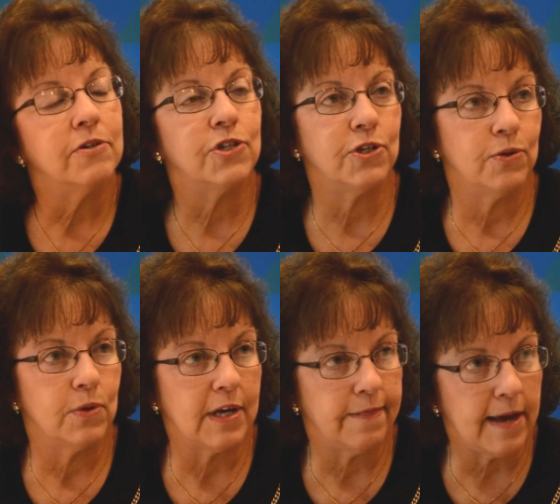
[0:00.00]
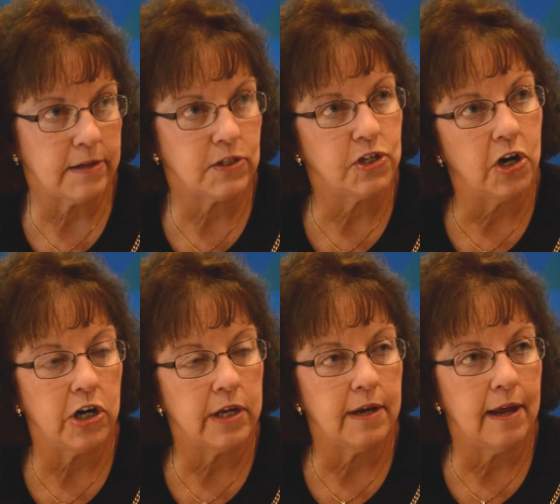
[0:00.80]
to get that
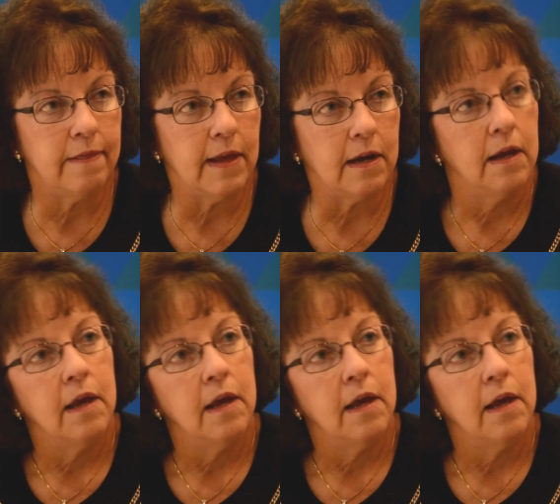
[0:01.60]
started and then